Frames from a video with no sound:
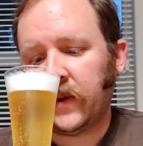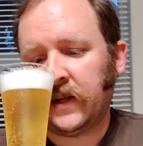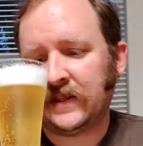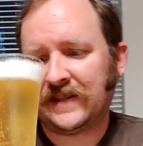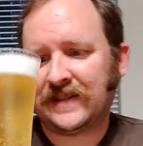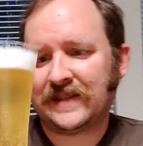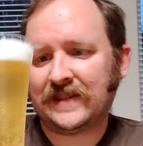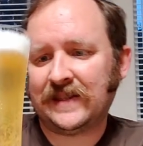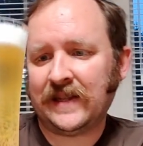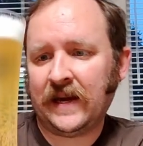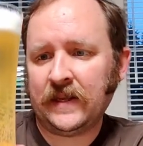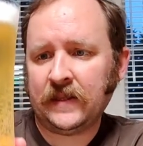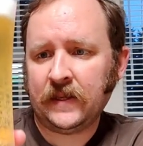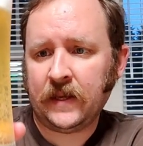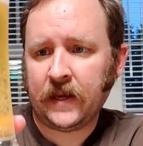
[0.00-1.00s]
It's
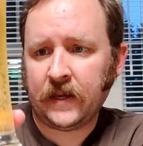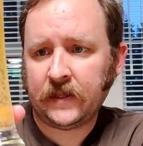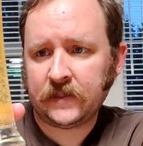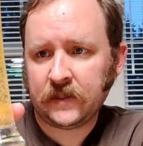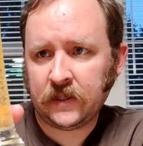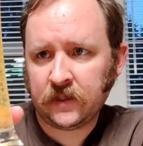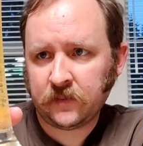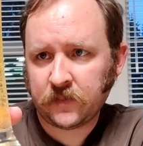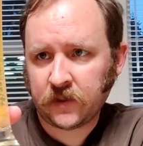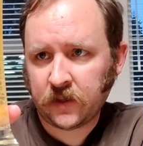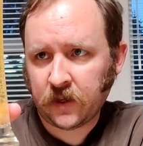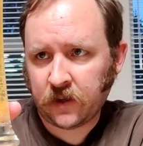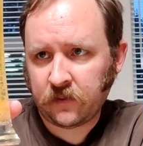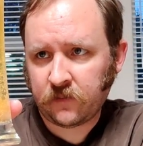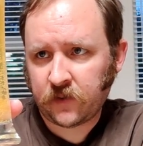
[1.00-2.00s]
slightly hazy, but
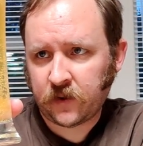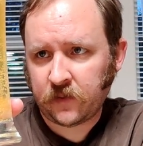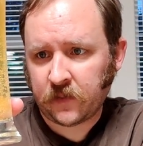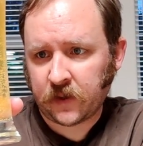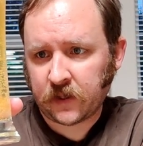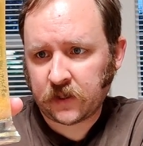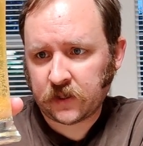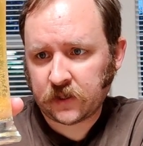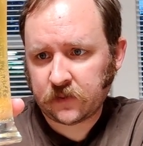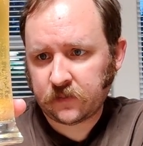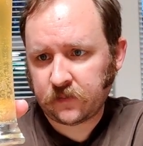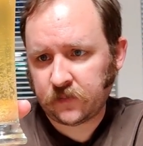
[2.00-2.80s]
not very much.